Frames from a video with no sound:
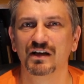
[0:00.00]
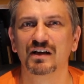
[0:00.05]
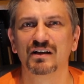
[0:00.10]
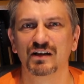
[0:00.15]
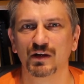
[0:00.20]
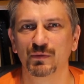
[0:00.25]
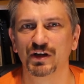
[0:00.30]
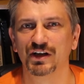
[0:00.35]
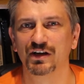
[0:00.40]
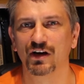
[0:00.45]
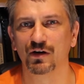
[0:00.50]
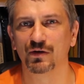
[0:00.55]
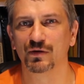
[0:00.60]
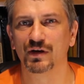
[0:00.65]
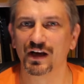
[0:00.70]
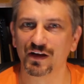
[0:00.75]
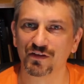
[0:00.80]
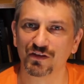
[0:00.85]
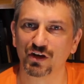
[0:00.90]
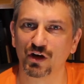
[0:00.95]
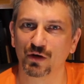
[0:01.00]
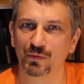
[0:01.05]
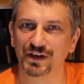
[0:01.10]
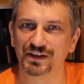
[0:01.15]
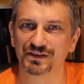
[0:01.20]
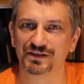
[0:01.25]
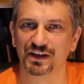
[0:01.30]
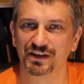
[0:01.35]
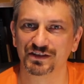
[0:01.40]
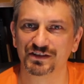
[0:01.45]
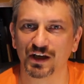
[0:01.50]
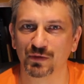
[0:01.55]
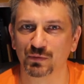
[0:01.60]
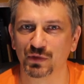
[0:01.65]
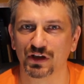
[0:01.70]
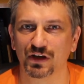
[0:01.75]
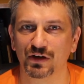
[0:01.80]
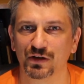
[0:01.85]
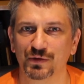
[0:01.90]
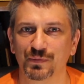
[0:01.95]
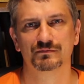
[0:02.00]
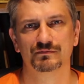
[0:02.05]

Let me know in the comments down below.